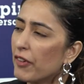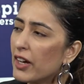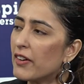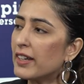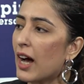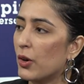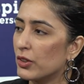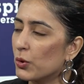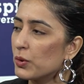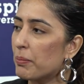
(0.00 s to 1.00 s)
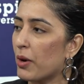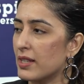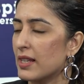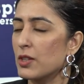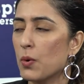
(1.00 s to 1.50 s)
figure it out through the
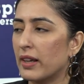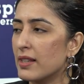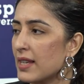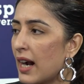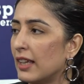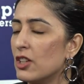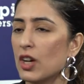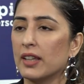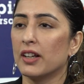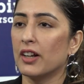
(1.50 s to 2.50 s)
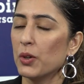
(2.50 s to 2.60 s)
process. You understand each other,